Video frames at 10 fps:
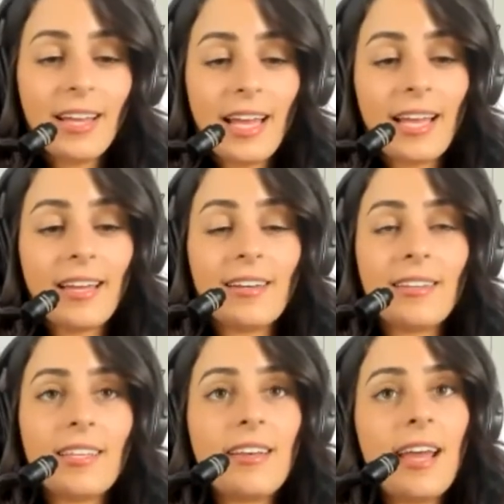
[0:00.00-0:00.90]
And
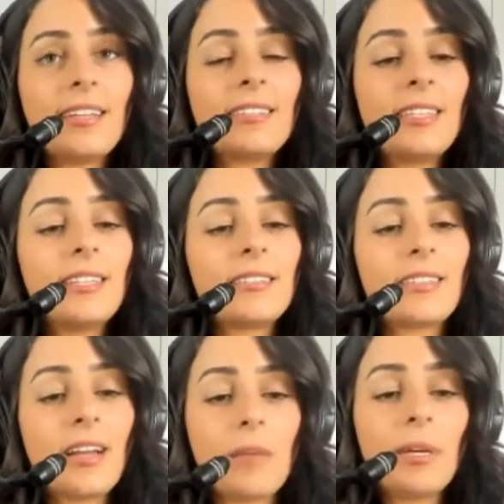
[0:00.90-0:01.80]
the next thing is
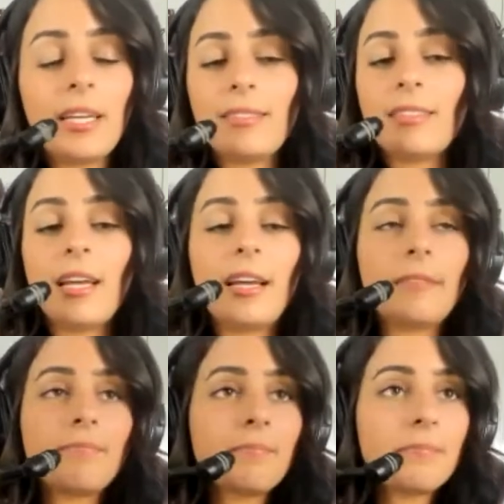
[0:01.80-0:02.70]
coming. It's like
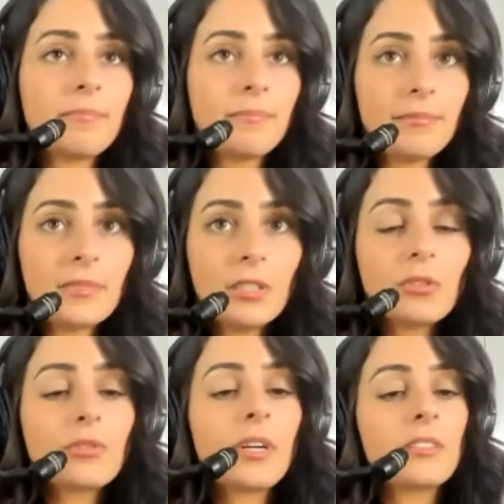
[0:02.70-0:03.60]

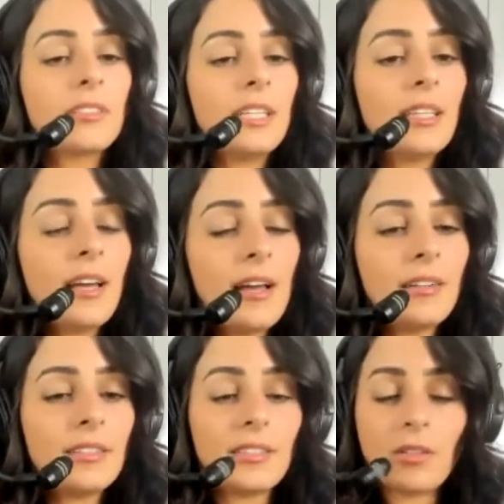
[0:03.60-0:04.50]
trusting that
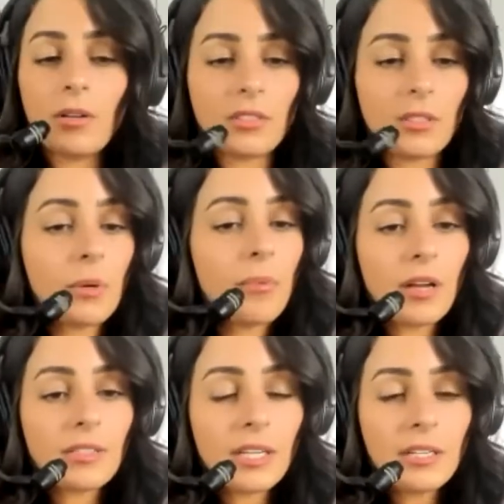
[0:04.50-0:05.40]
is also a
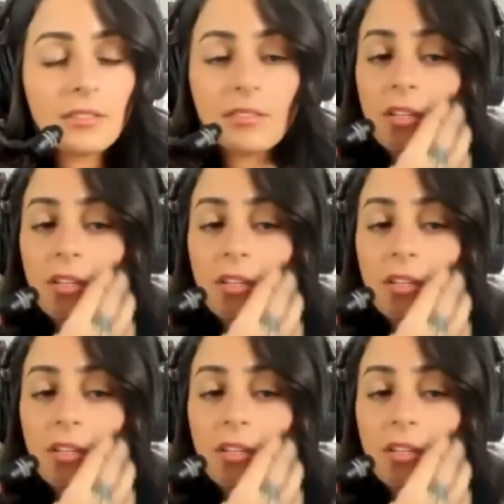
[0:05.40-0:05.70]
process.